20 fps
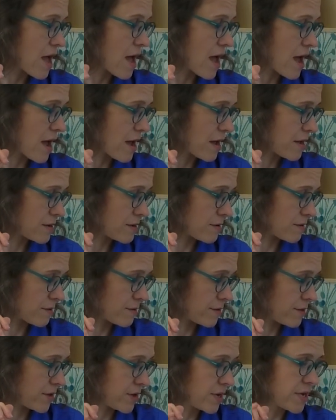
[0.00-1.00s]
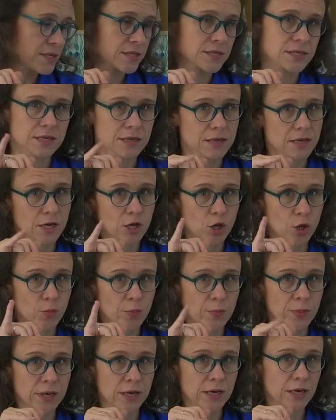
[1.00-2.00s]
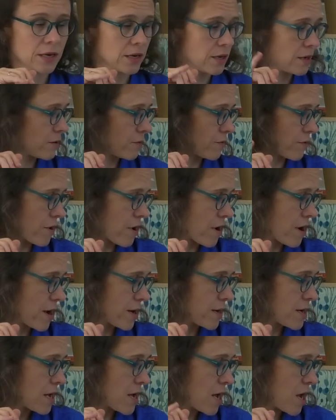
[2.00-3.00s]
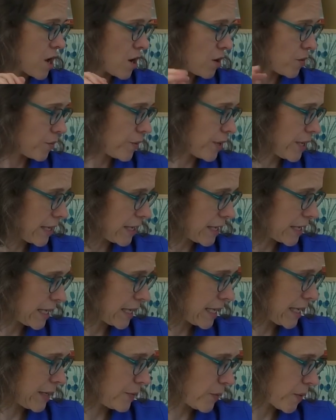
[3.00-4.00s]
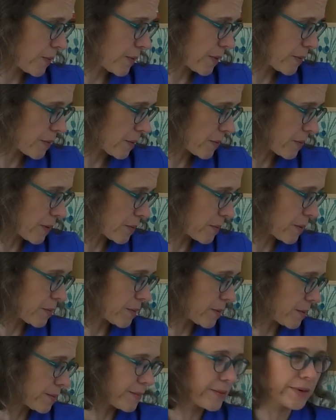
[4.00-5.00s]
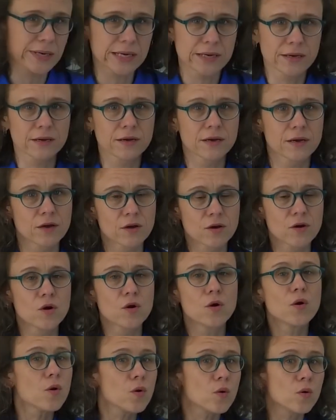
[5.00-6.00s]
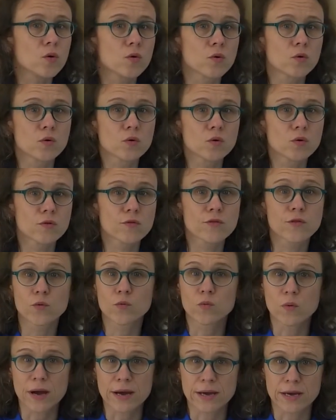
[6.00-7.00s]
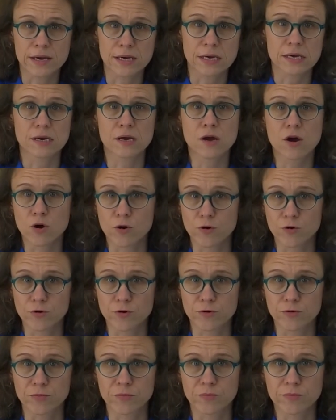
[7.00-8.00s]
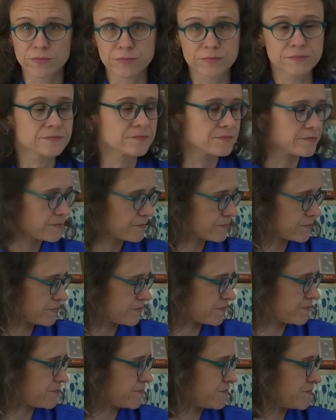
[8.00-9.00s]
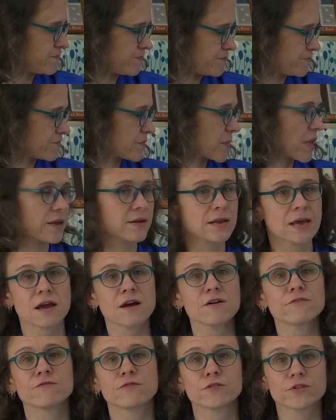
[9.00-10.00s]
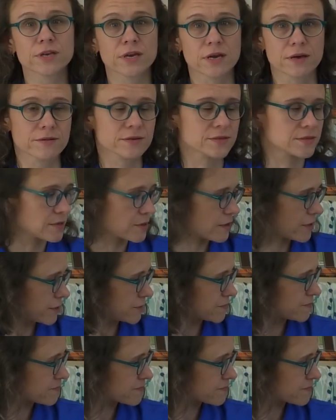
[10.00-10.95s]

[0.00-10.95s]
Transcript: And this little piggy cried, wee, wee, wee, wee, wee, wee, all the way home. And now for the other side.